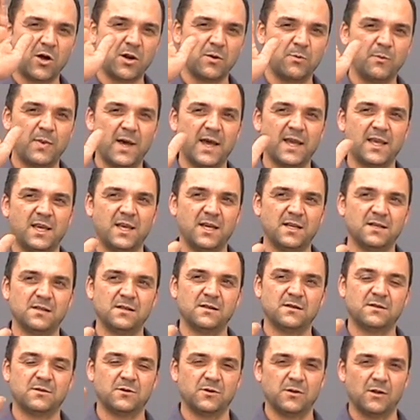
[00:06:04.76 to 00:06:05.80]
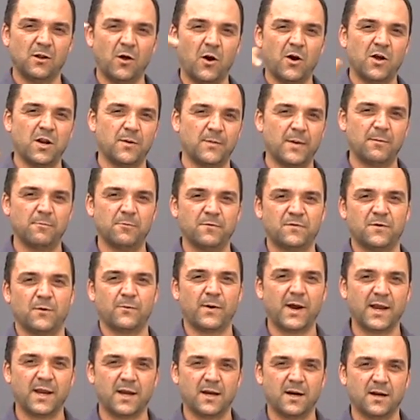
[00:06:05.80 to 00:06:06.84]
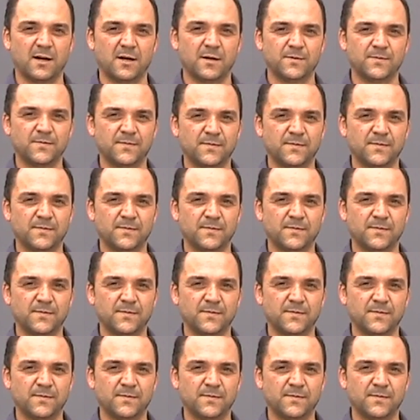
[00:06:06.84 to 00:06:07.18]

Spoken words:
them back in to line them up with the rain gutter.